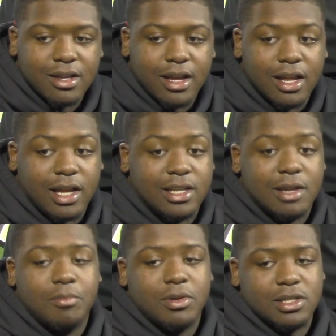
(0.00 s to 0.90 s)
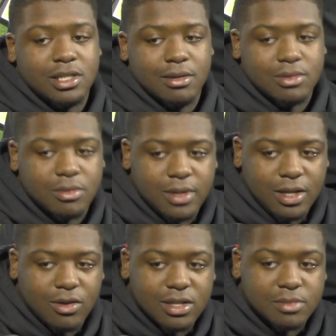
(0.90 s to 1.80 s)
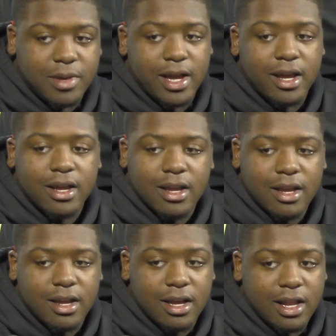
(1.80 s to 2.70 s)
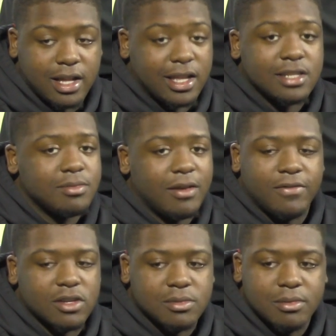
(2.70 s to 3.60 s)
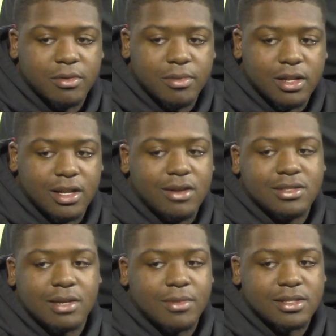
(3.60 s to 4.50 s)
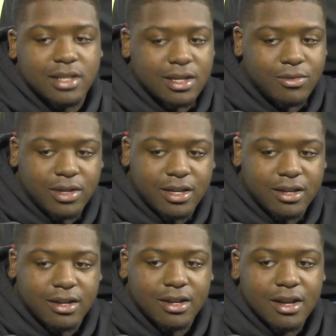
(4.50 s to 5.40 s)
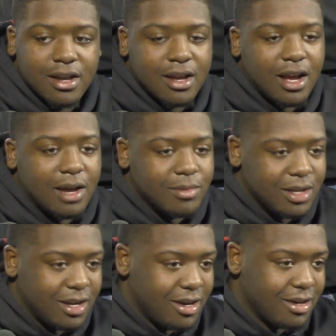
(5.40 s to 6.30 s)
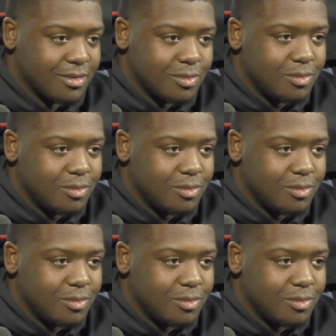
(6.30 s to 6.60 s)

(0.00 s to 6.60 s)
and like did push ups with me on his back. Like that's my first memory of Billy. That was like my second week here. I'm in there